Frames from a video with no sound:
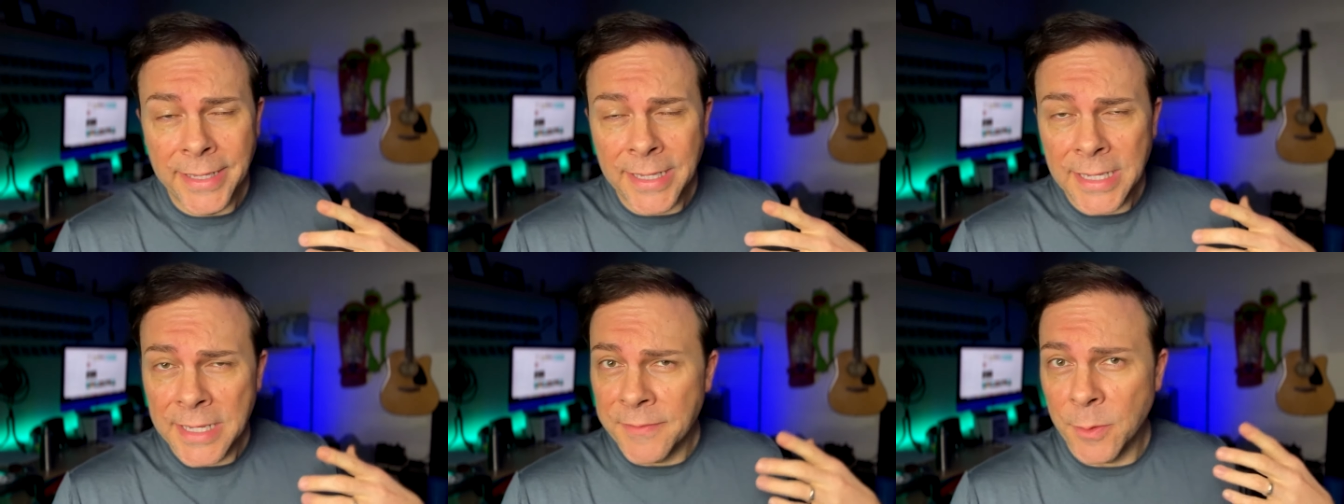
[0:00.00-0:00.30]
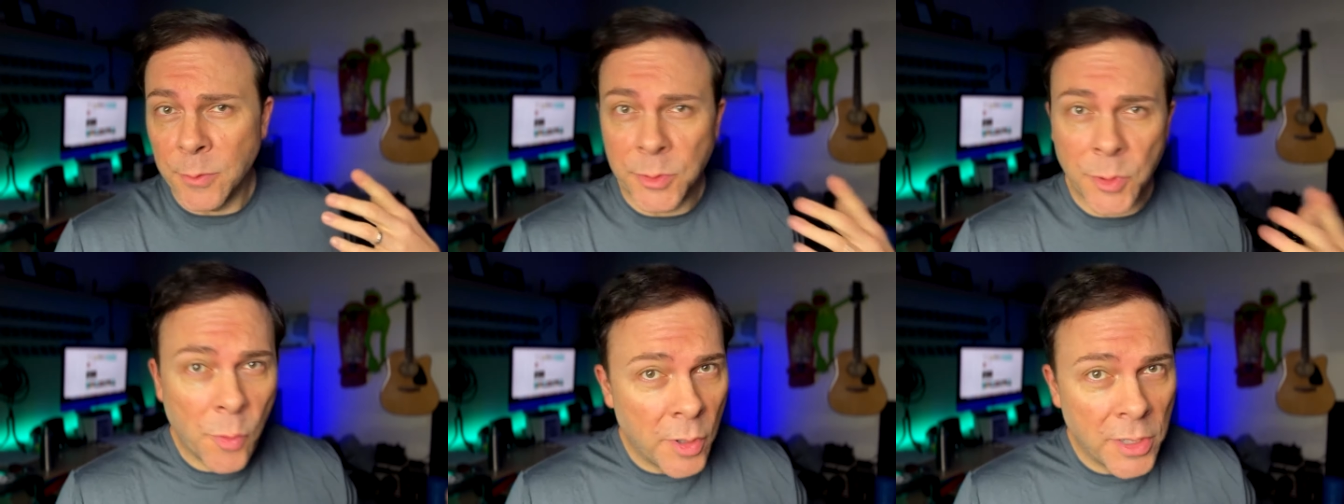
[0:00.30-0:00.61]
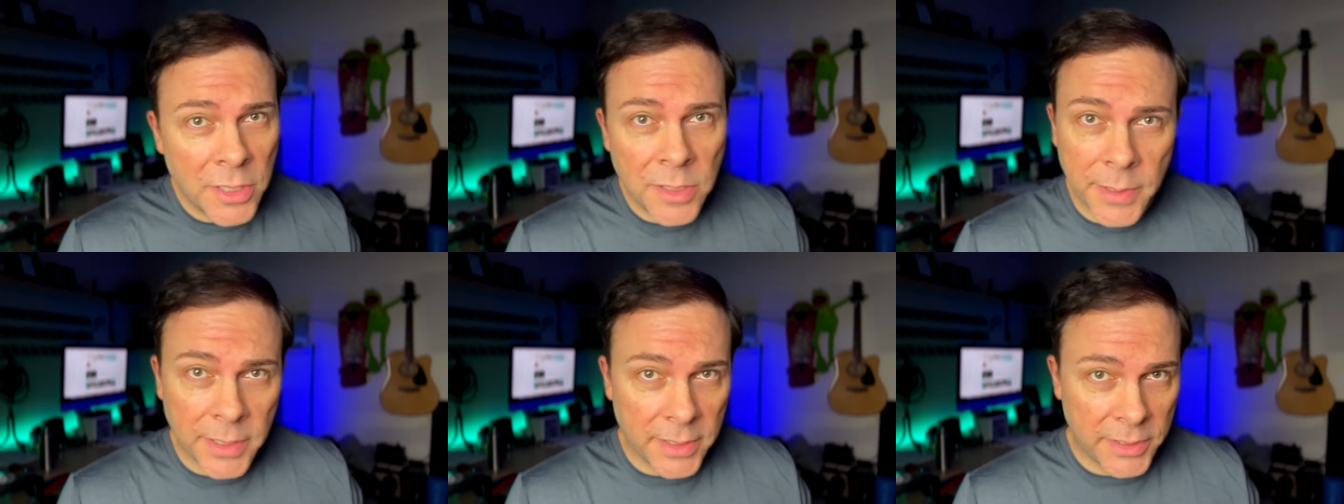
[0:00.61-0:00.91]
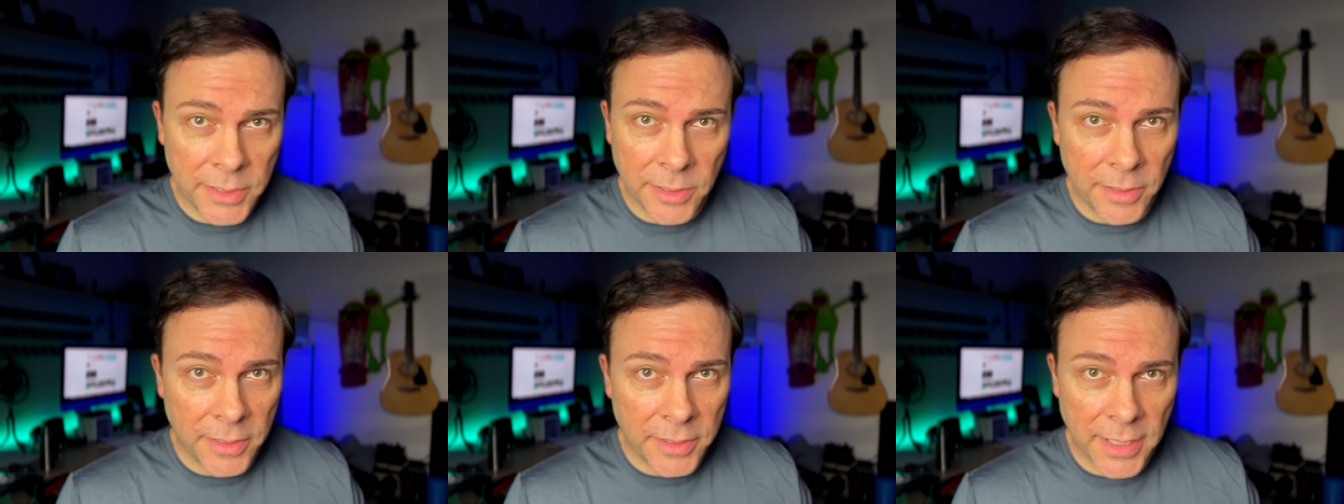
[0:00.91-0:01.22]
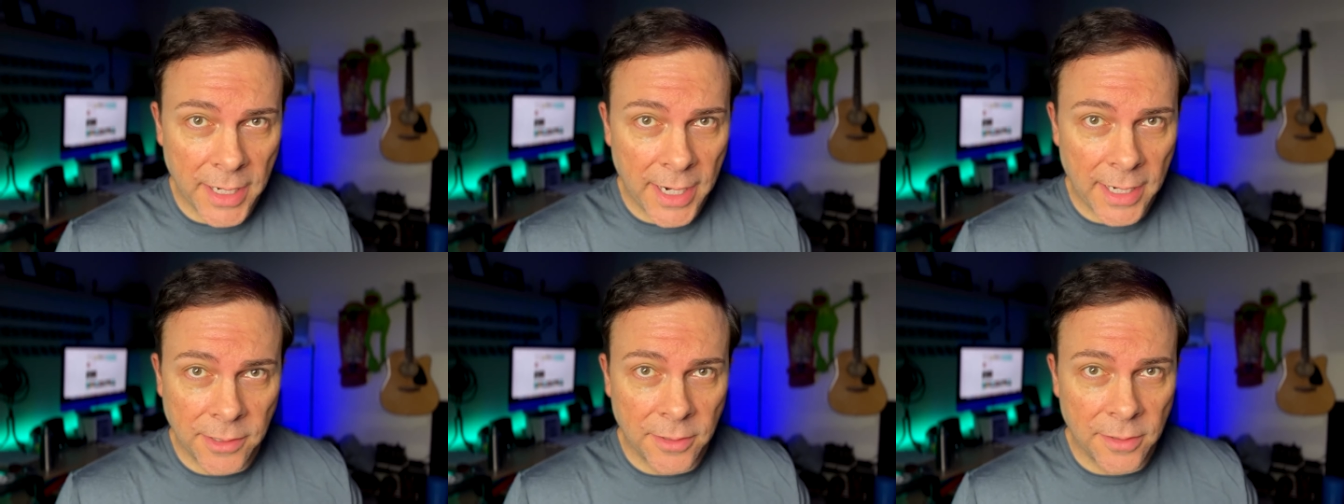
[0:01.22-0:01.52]
if I was going to be a
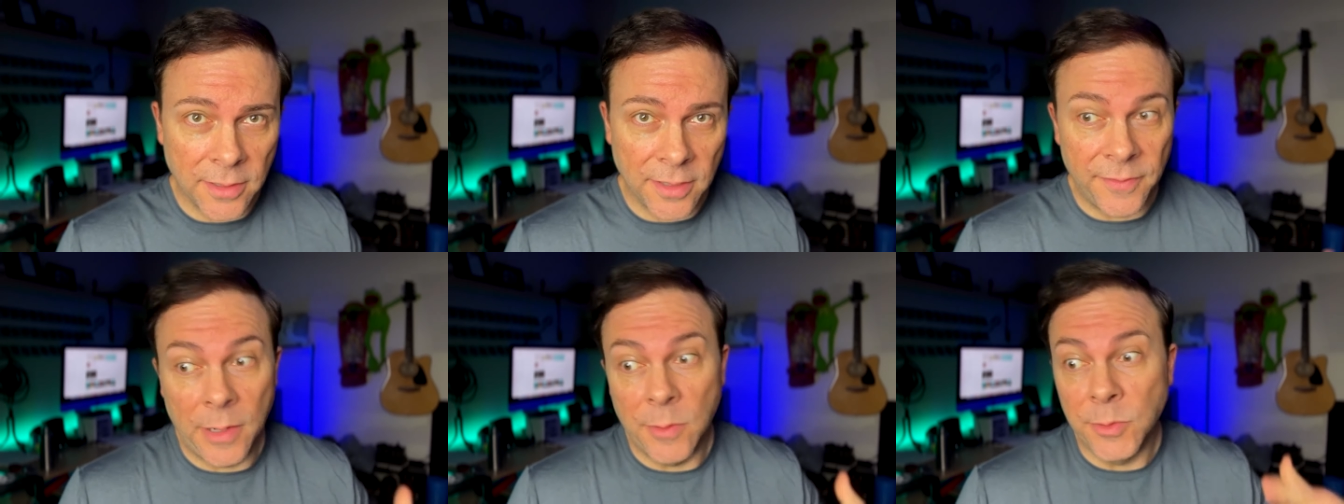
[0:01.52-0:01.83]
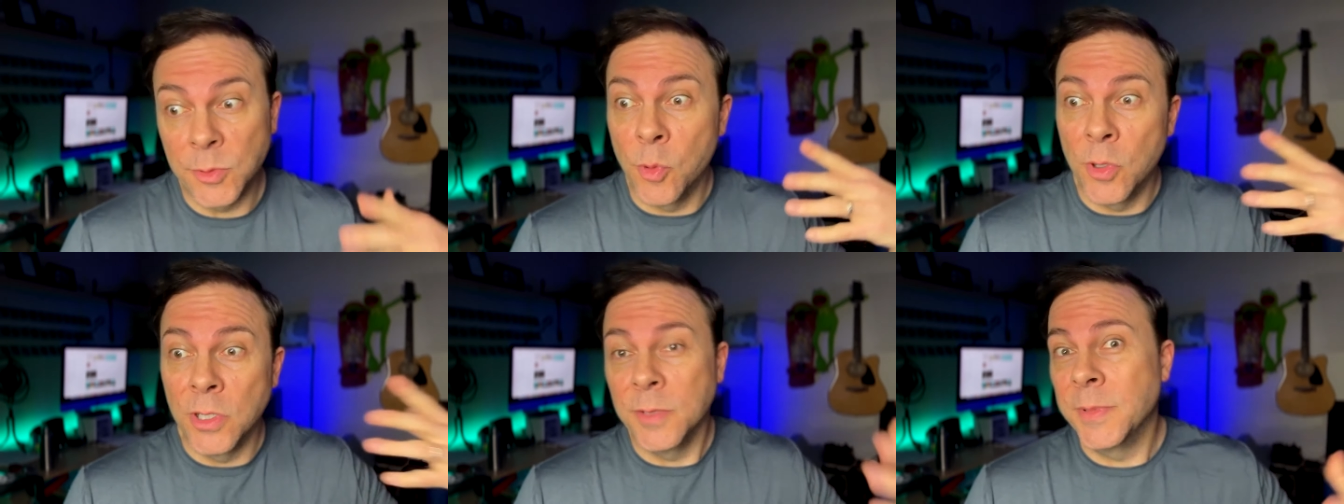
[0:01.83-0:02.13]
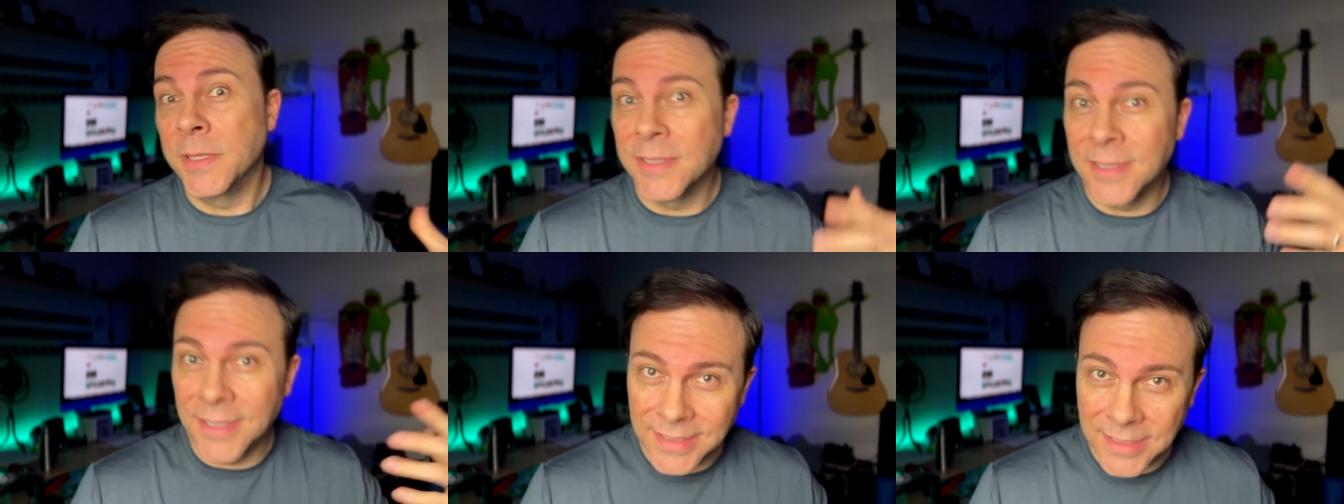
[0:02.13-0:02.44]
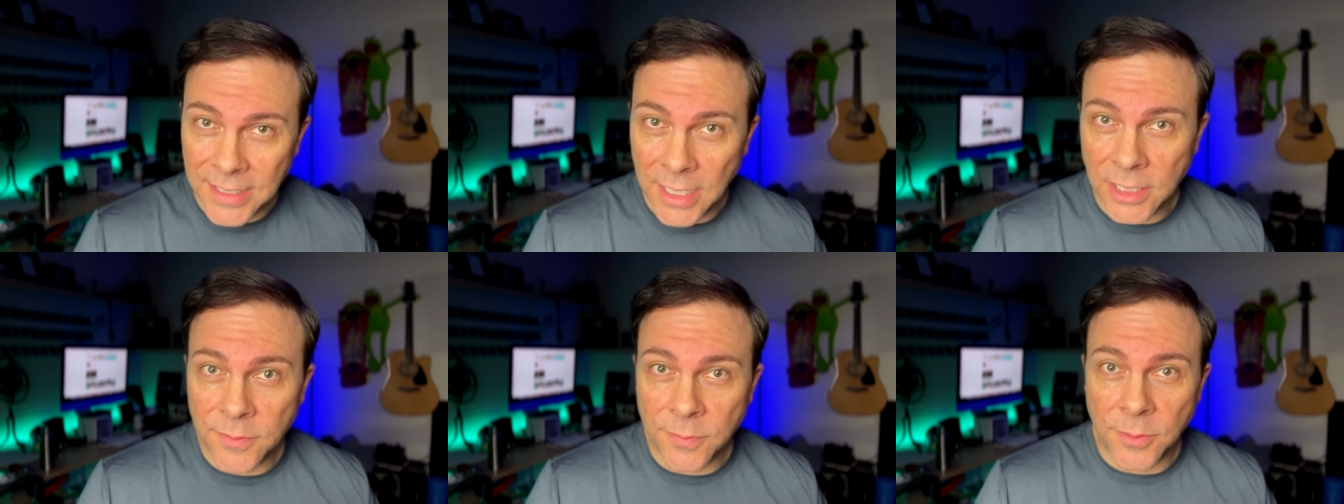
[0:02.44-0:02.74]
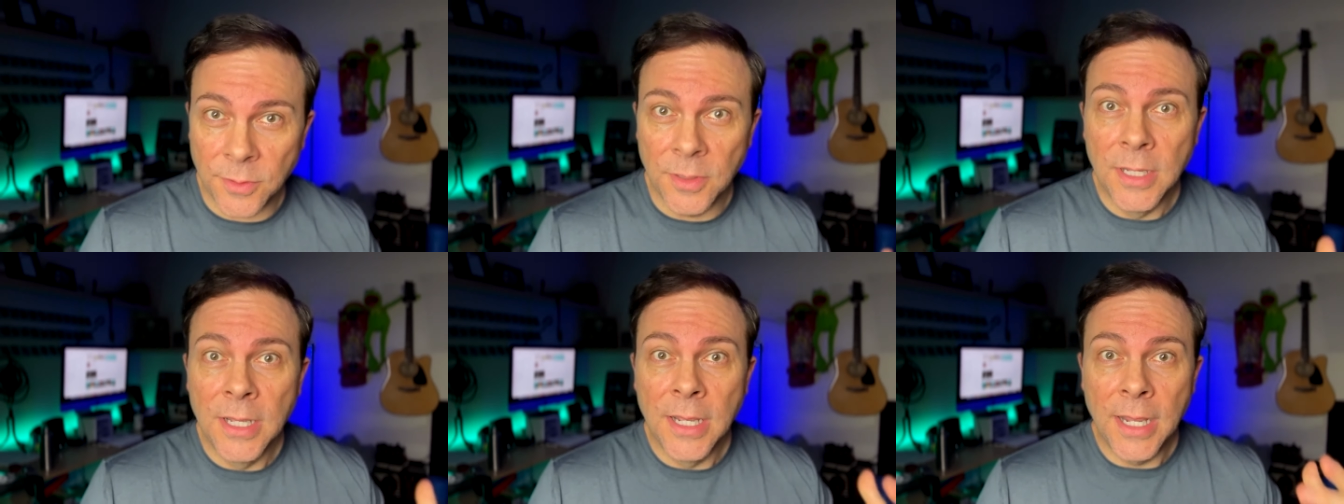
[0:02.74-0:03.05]
serious actor, if I was going to be
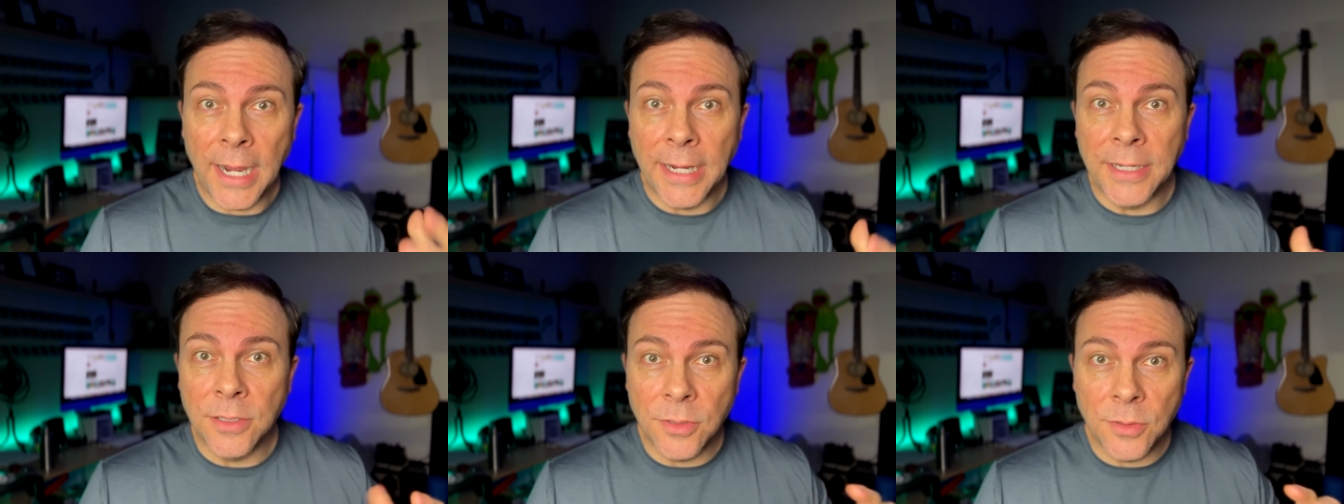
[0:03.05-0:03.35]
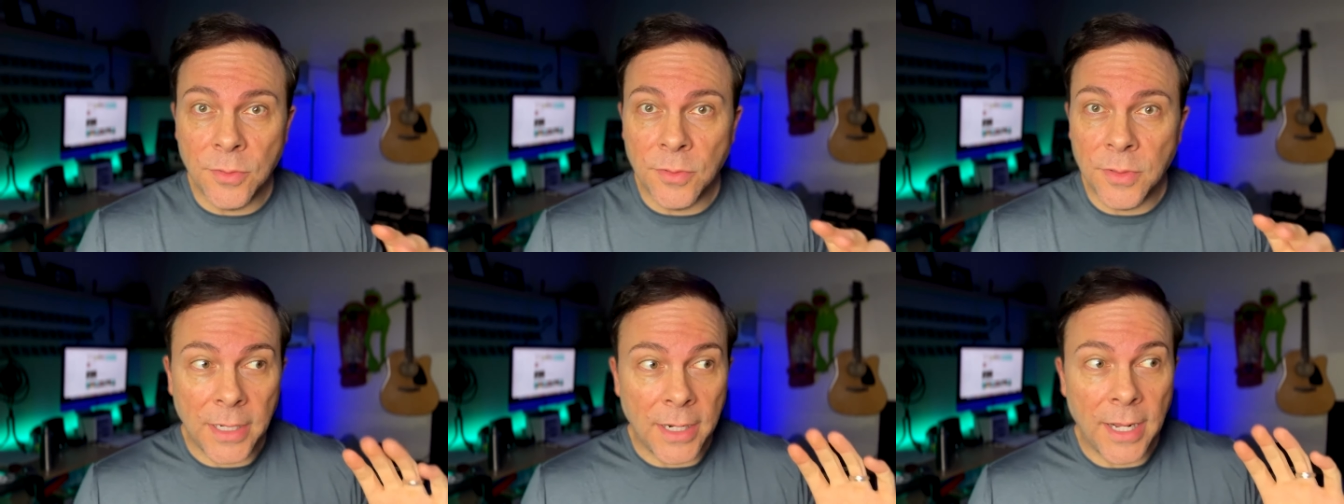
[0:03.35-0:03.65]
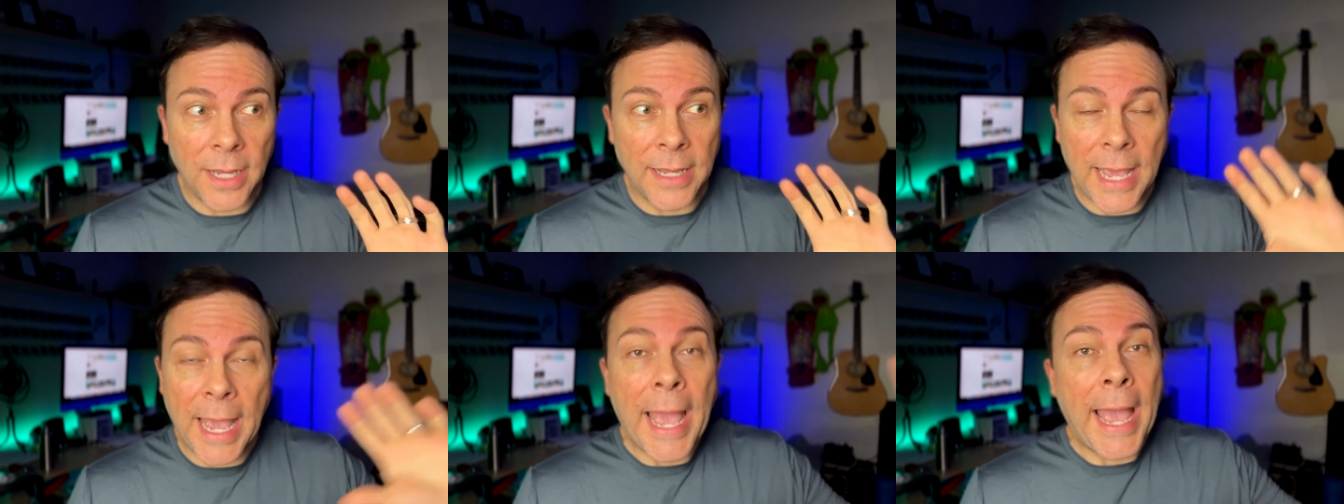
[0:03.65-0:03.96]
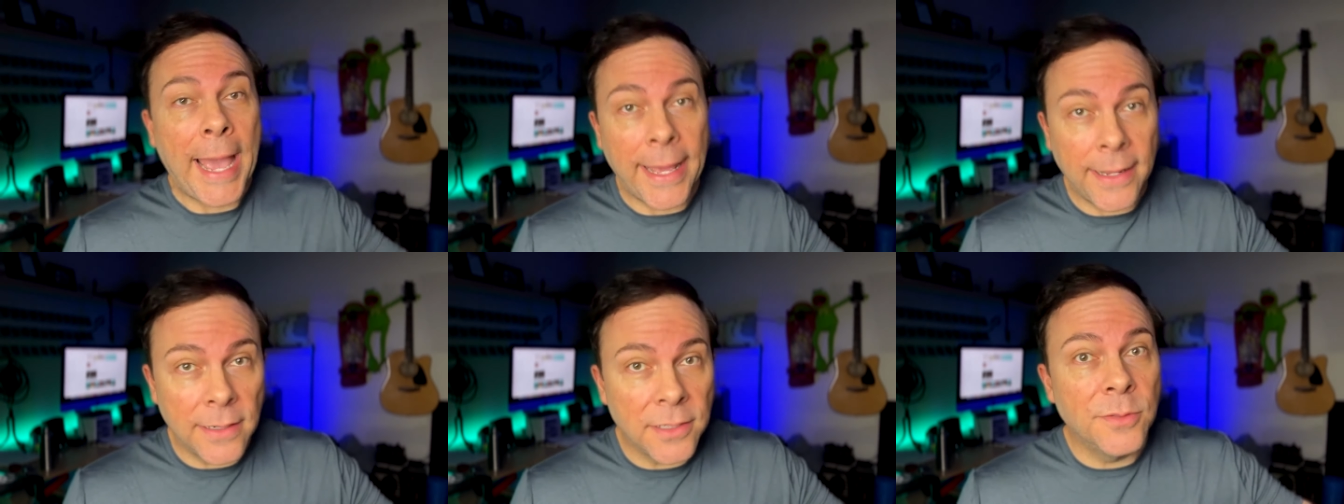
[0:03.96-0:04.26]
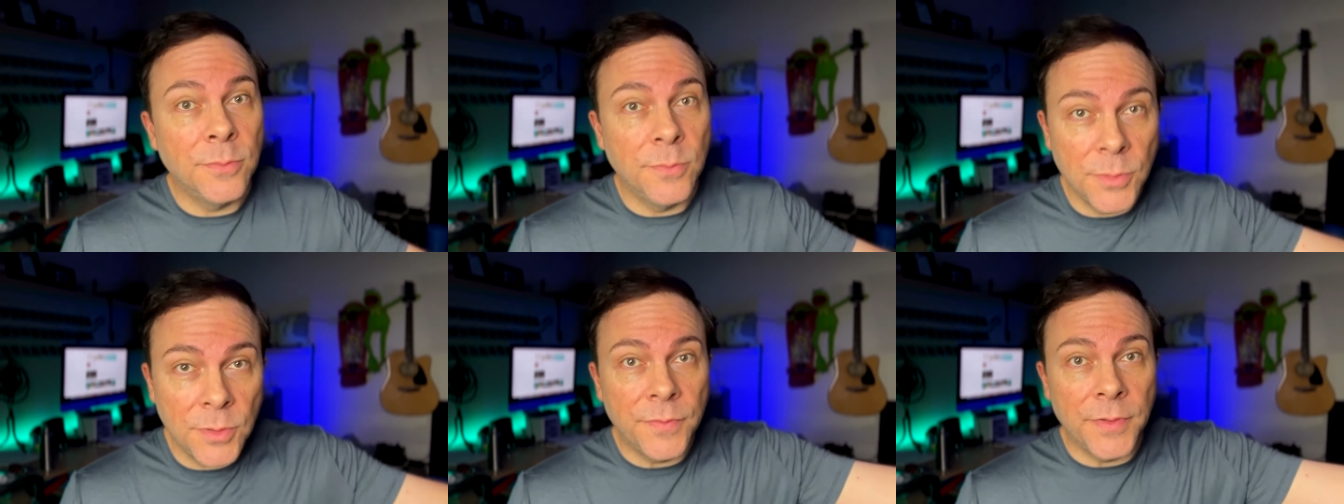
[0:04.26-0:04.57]
successful, I knew that I had
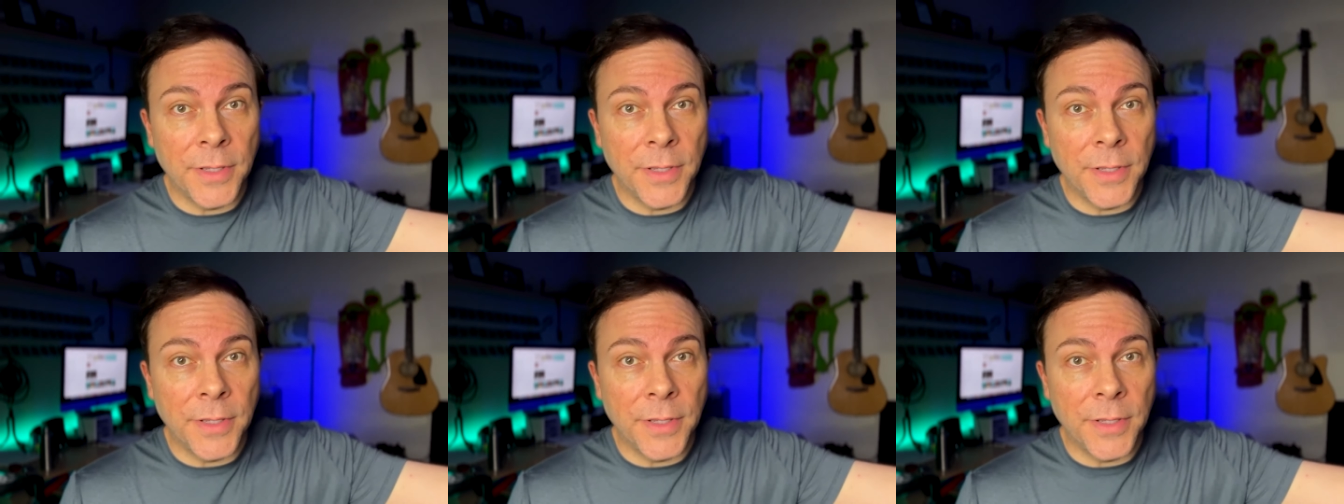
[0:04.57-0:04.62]
to move